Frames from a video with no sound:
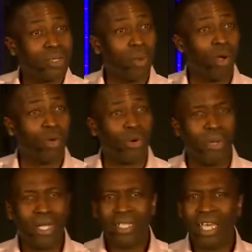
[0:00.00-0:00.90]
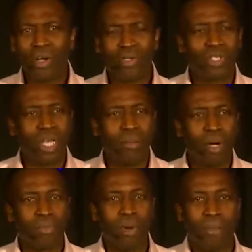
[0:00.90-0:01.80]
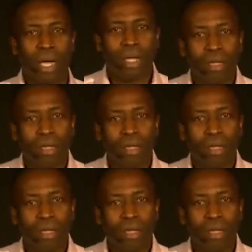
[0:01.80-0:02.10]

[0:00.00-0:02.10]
small group, they don't say much, but